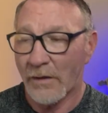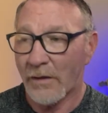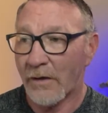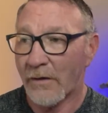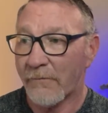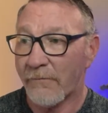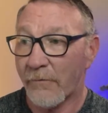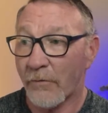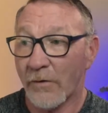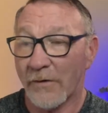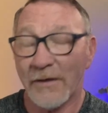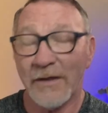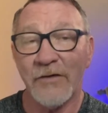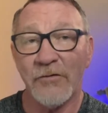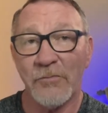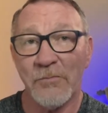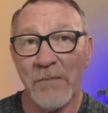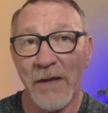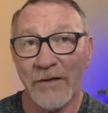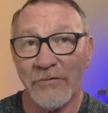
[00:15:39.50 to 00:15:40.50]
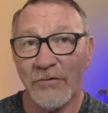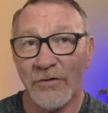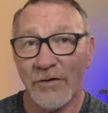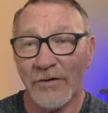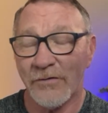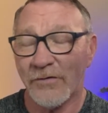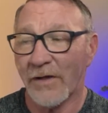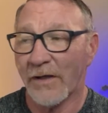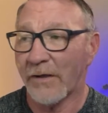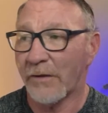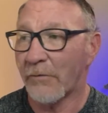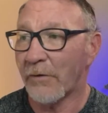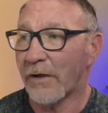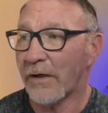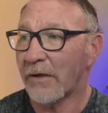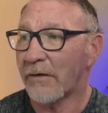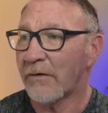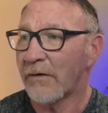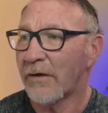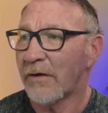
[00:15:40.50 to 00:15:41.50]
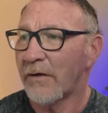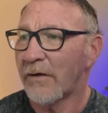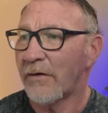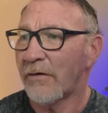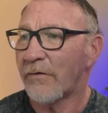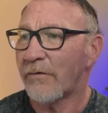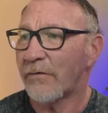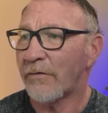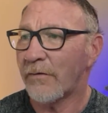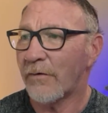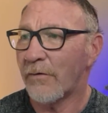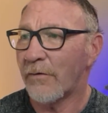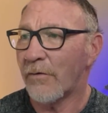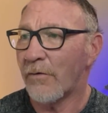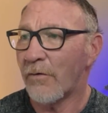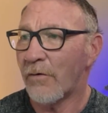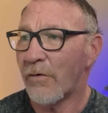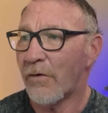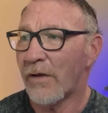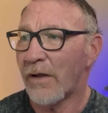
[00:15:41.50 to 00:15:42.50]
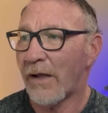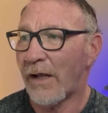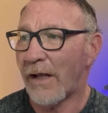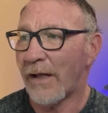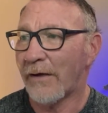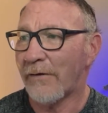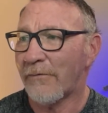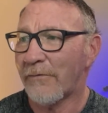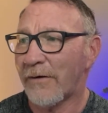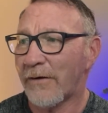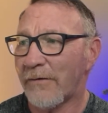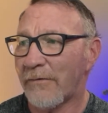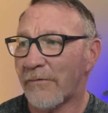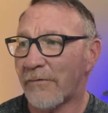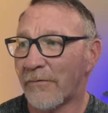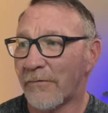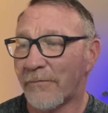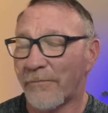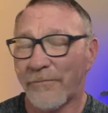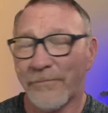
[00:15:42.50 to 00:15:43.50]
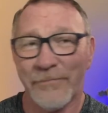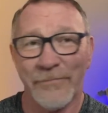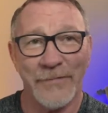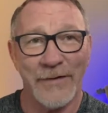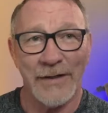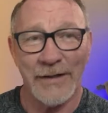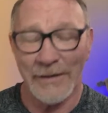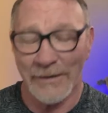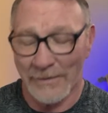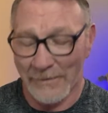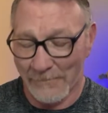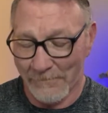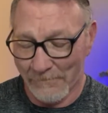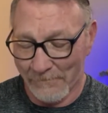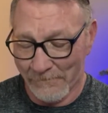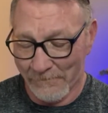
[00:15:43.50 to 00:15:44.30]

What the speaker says: for at least benchies anyway. So I don't know. I